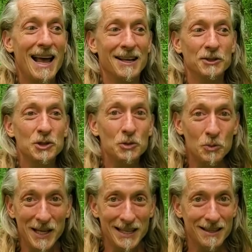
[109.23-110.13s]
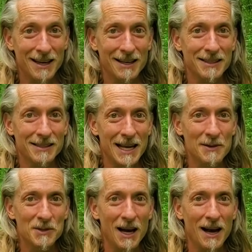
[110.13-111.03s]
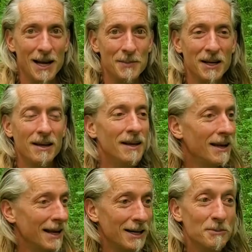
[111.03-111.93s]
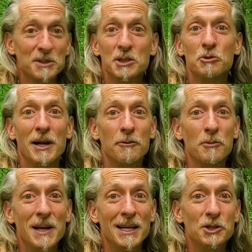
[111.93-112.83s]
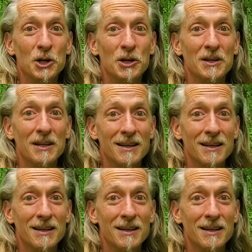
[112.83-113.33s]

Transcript: and sweet at the same time and comes straight from nature,